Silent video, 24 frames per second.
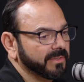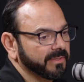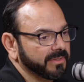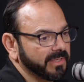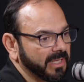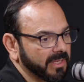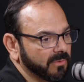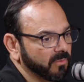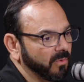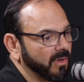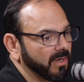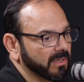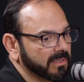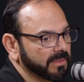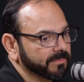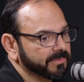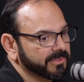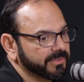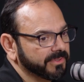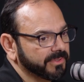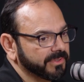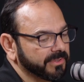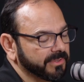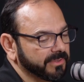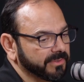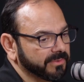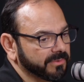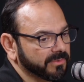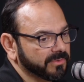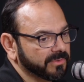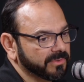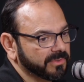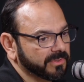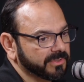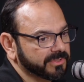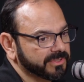They'd walk up to
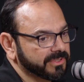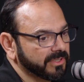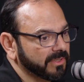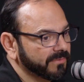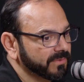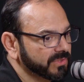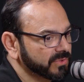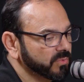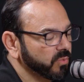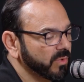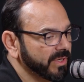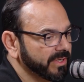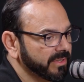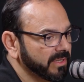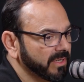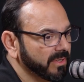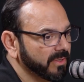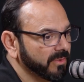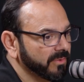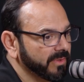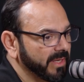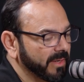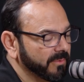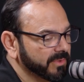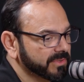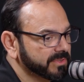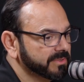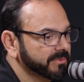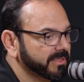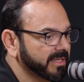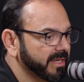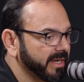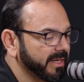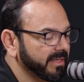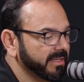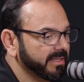the service window that was
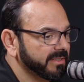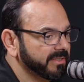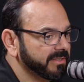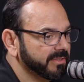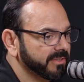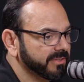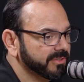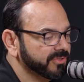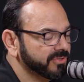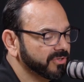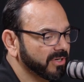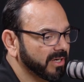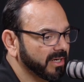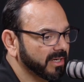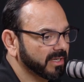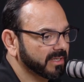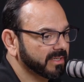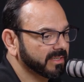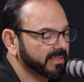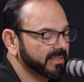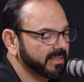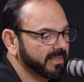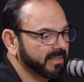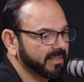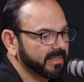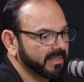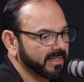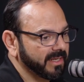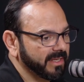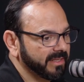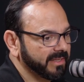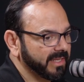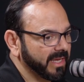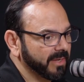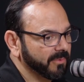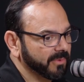cut into the truck,
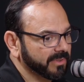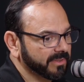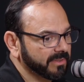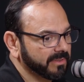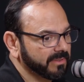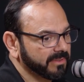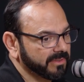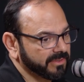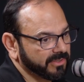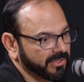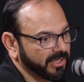and they would,